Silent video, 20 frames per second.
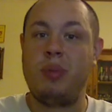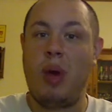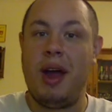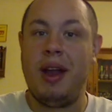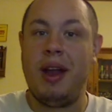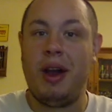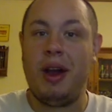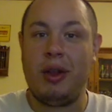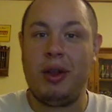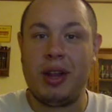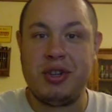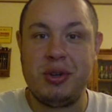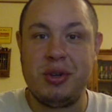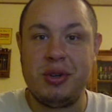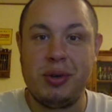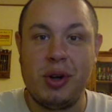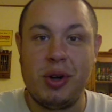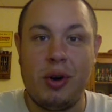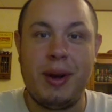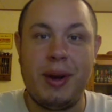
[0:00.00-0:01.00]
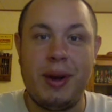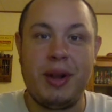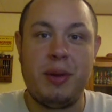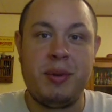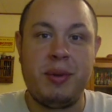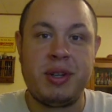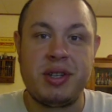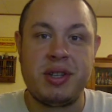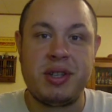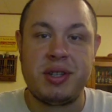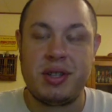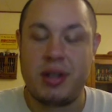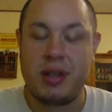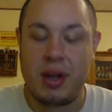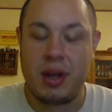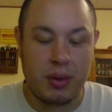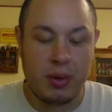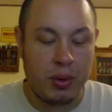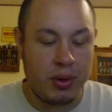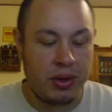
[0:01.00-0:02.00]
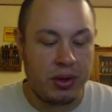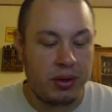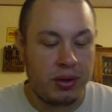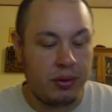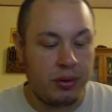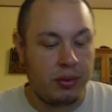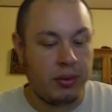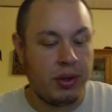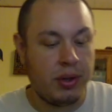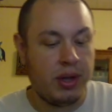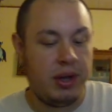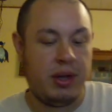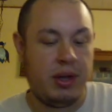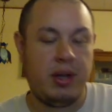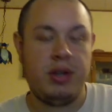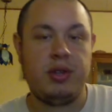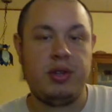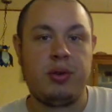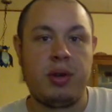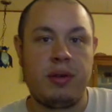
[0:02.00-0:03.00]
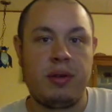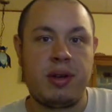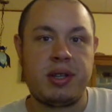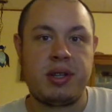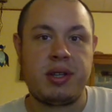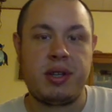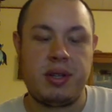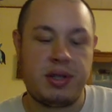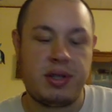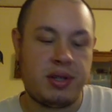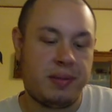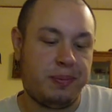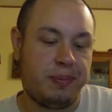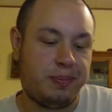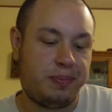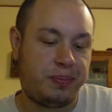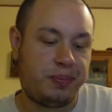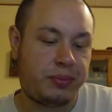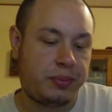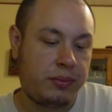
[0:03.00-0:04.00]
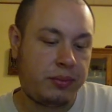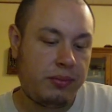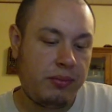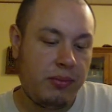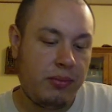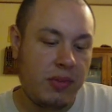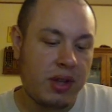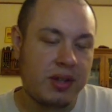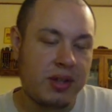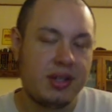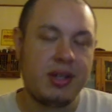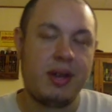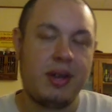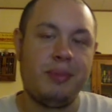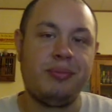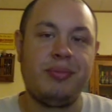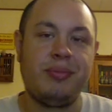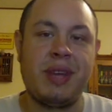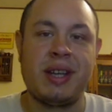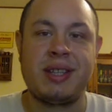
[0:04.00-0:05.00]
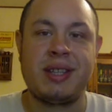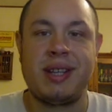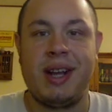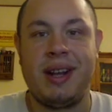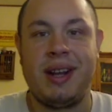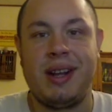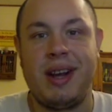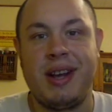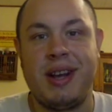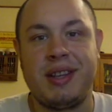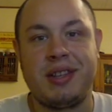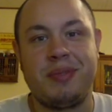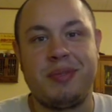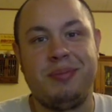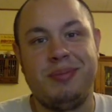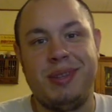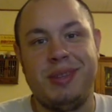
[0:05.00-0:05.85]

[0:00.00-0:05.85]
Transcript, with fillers: and I'll let you go about your business, and I'm going to enjoy the rest of this. So, thanks again, guys.